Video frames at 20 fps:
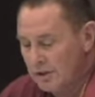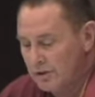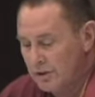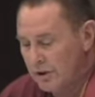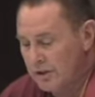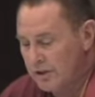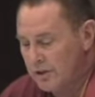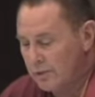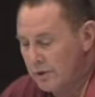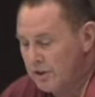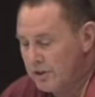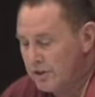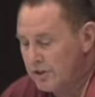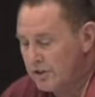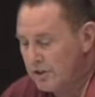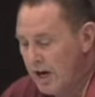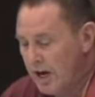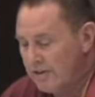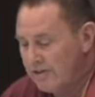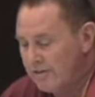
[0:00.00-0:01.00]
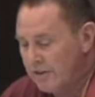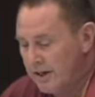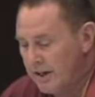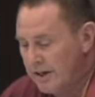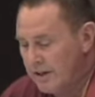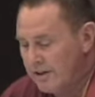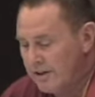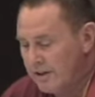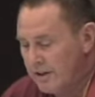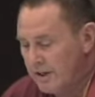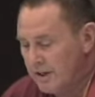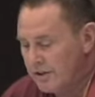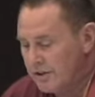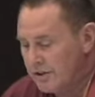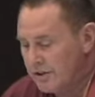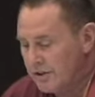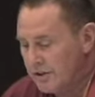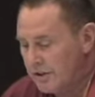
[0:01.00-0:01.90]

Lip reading: nor does one strive for anything else.